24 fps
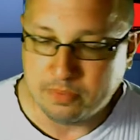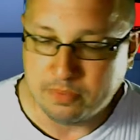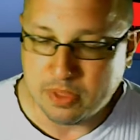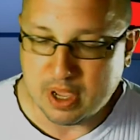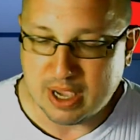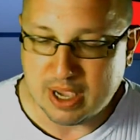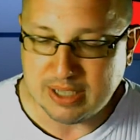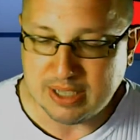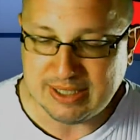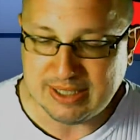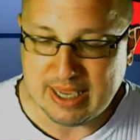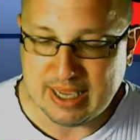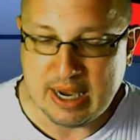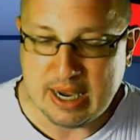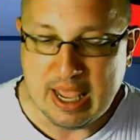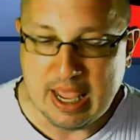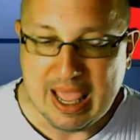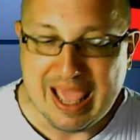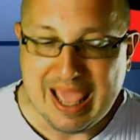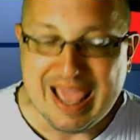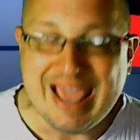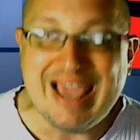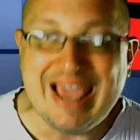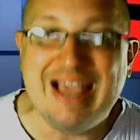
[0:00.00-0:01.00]
I said,
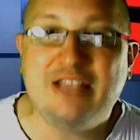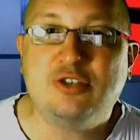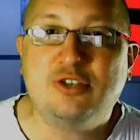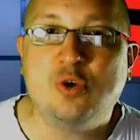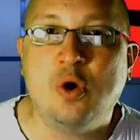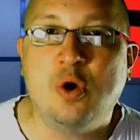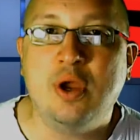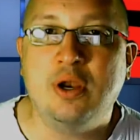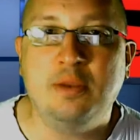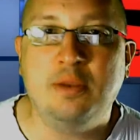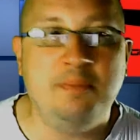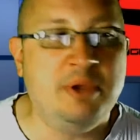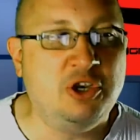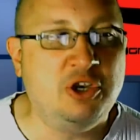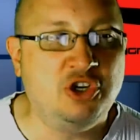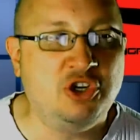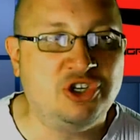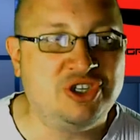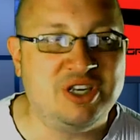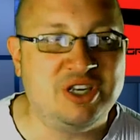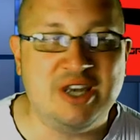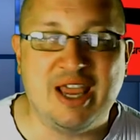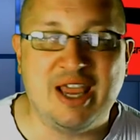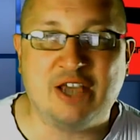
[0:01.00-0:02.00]
it's going to be
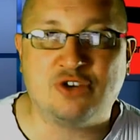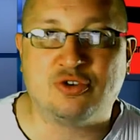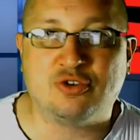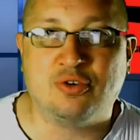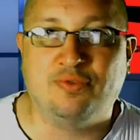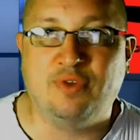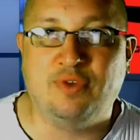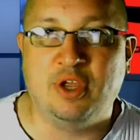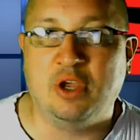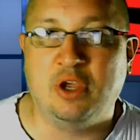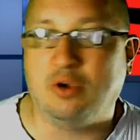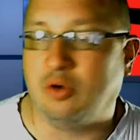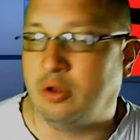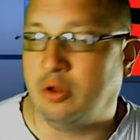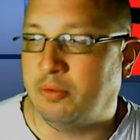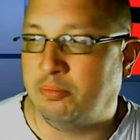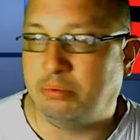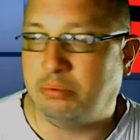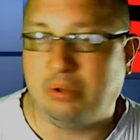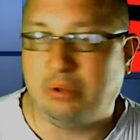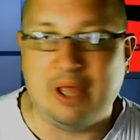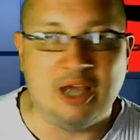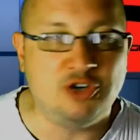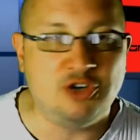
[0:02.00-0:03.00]
just an extra vehicle,
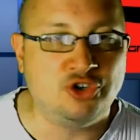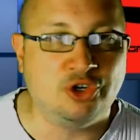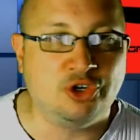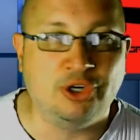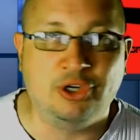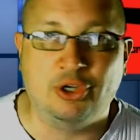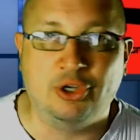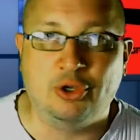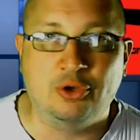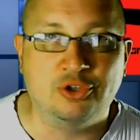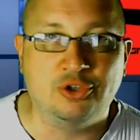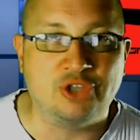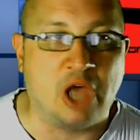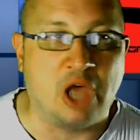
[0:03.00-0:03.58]
pleasure use.